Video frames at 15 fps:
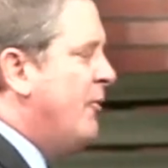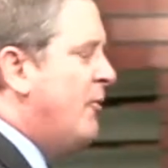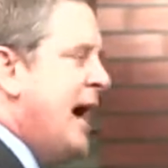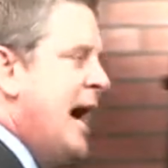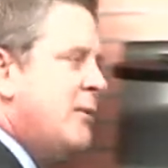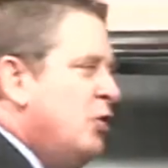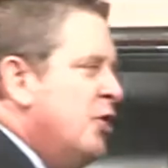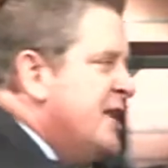Well,
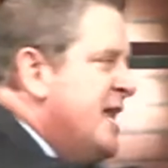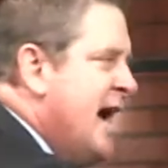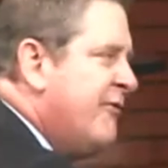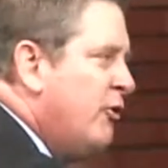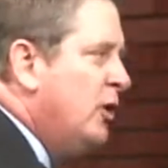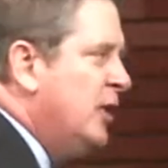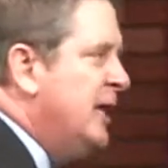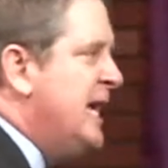I will
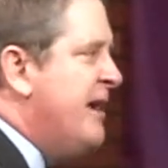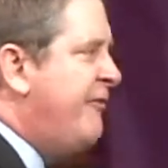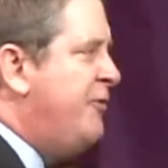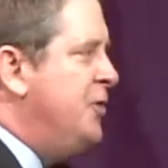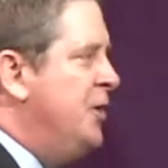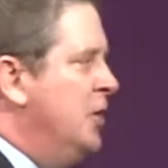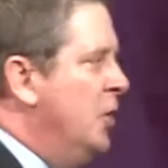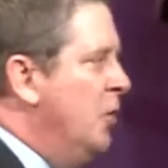never leave
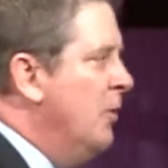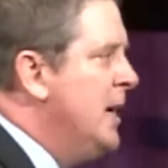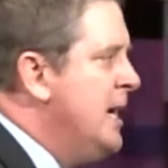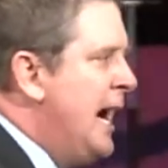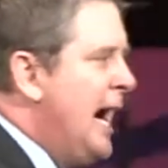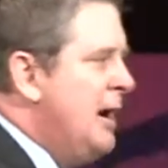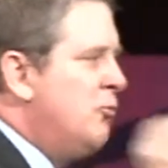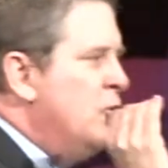you.
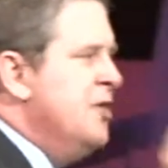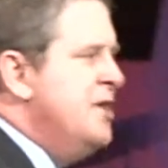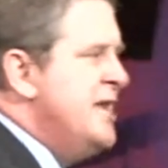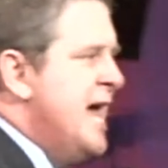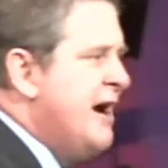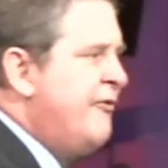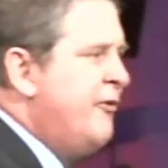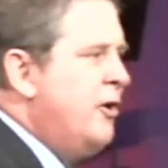I will
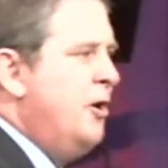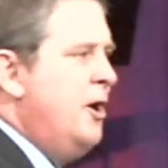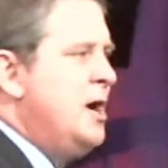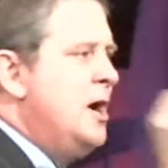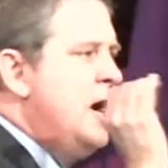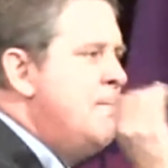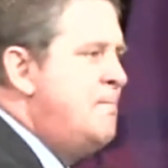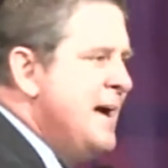never
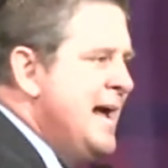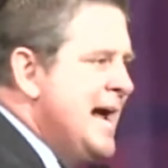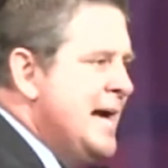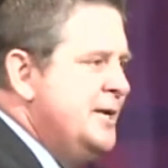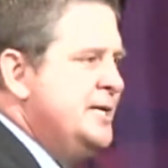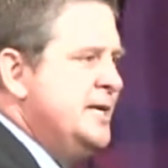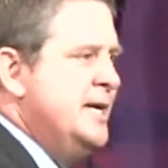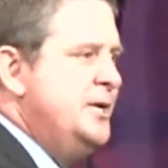
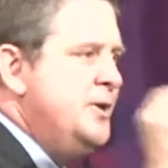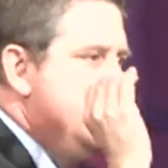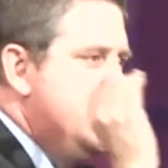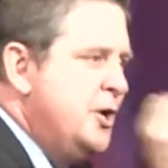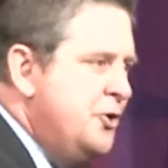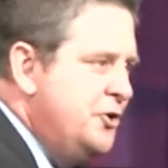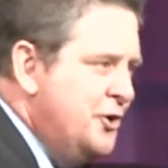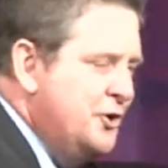abandon
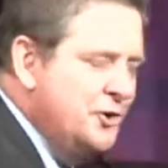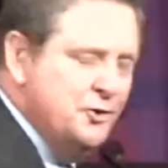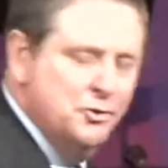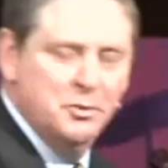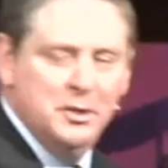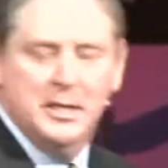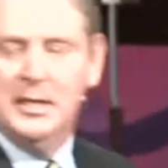you.